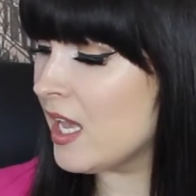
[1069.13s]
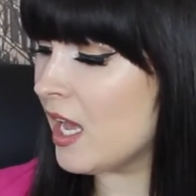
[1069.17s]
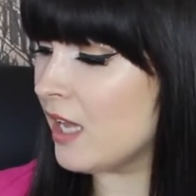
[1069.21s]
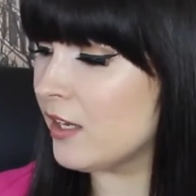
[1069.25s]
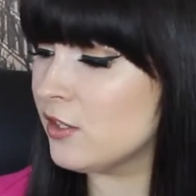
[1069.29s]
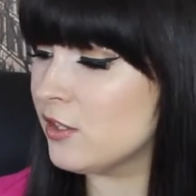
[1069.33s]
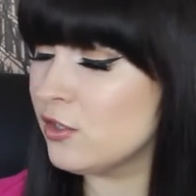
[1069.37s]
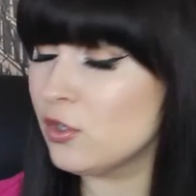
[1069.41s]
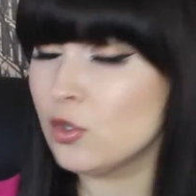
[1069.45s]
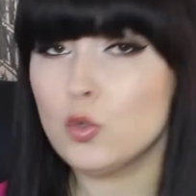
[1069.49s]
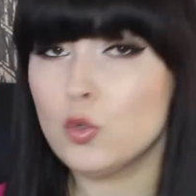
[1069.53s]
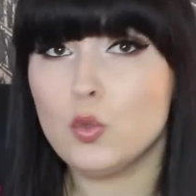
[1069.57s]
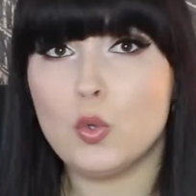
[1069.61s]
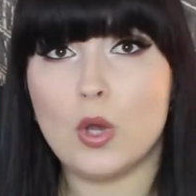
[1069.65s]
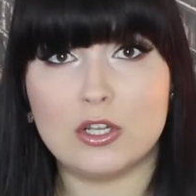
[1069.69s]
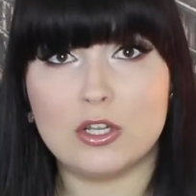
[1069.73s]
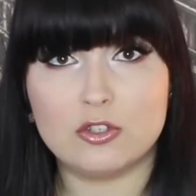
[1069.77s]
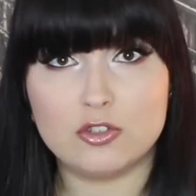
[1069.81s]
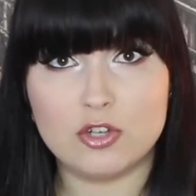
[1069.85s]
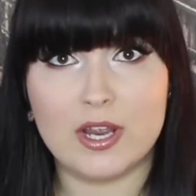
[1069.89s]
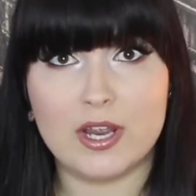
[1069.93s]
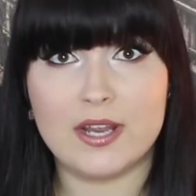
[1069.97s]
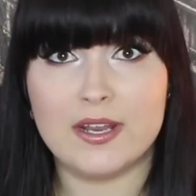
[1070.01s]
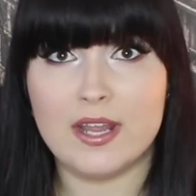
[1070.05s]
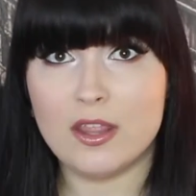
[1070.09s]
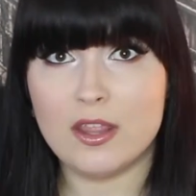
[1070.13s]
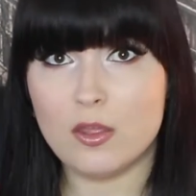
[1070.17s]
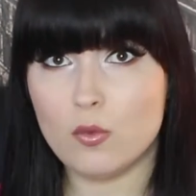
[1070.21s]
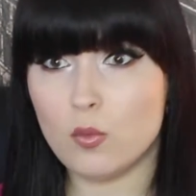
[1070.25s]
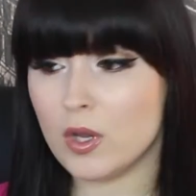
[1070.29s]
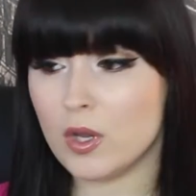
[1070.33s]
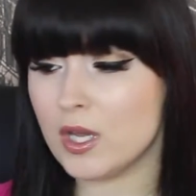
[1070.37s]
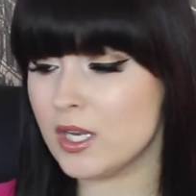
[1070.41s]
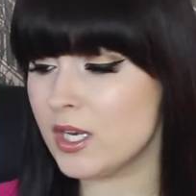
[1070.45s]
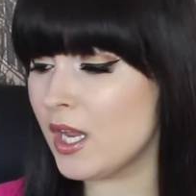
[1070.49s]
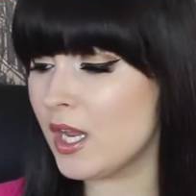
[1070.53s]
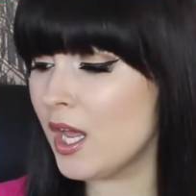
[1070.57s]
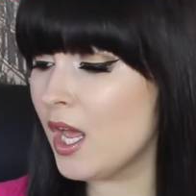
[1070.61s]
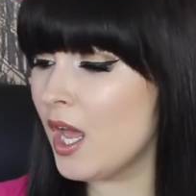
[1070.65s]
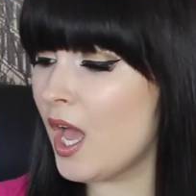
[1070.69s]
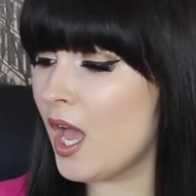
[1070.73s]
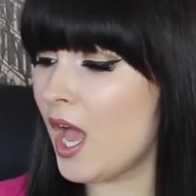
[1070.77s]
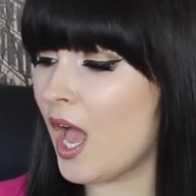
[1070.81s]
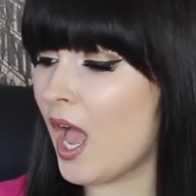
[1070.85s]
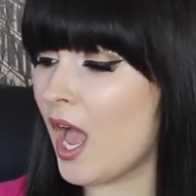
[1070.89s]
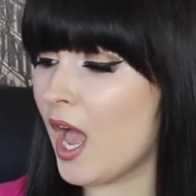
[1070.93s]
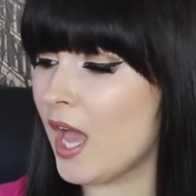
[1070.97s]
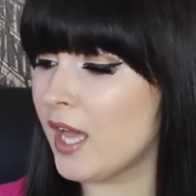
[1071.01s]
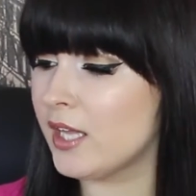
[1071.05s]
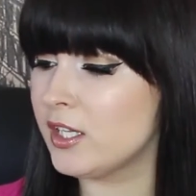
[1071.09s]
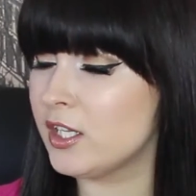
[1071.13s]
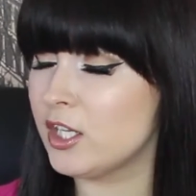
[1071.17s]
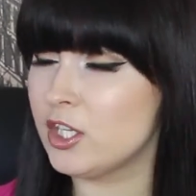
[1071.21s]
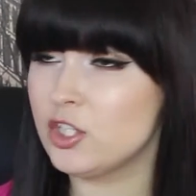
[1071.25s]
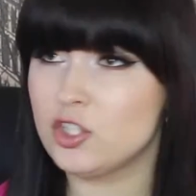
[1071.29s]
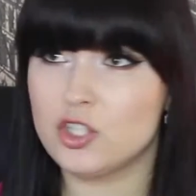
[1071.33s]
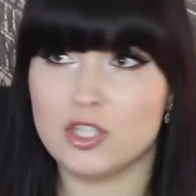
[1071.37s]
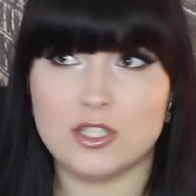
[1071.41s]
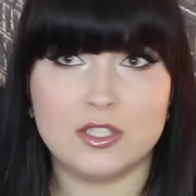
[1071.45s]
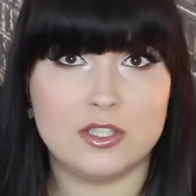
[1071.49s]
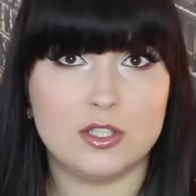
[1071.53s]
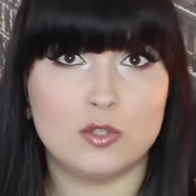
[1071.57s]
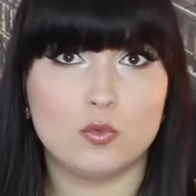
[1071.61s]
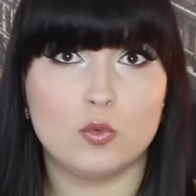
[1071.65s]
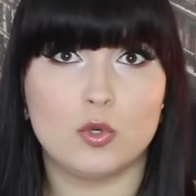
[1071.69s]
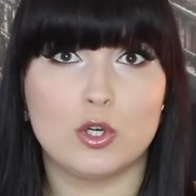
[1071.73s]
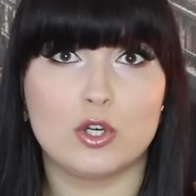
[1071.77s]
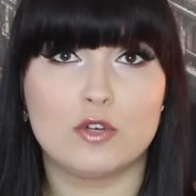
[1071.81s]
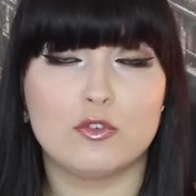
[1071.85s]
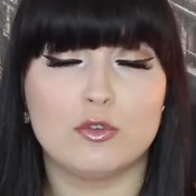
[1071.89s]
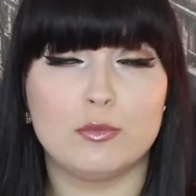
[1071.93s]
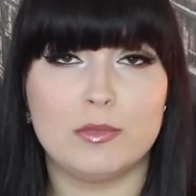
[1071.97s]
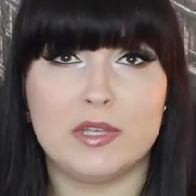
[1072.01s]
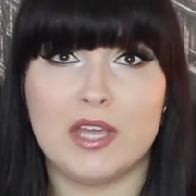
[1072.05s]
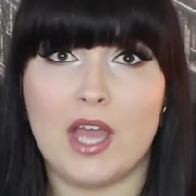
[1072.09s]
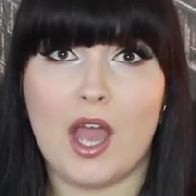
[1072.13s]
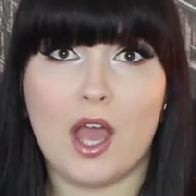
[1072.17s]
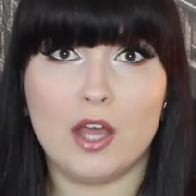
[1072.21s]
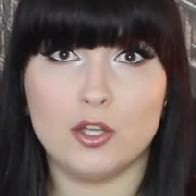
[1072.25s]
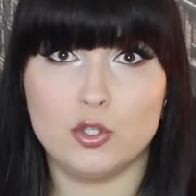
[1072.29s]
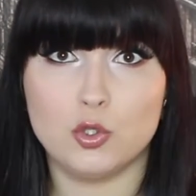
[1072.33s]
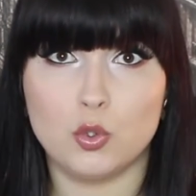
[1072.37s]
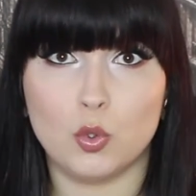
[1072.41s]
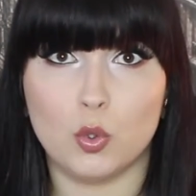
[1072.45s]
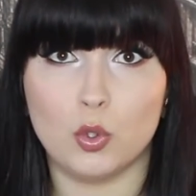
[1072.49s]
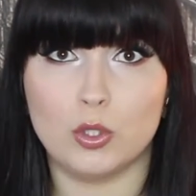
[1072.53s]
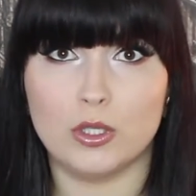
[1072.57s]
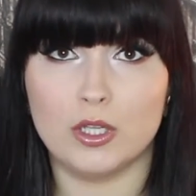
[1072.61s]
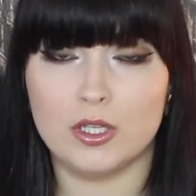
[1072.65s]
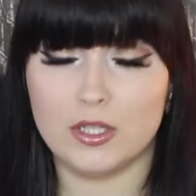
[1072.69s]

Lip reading: and I thought, oh, I'll try another one, and it just didn't work for me at all.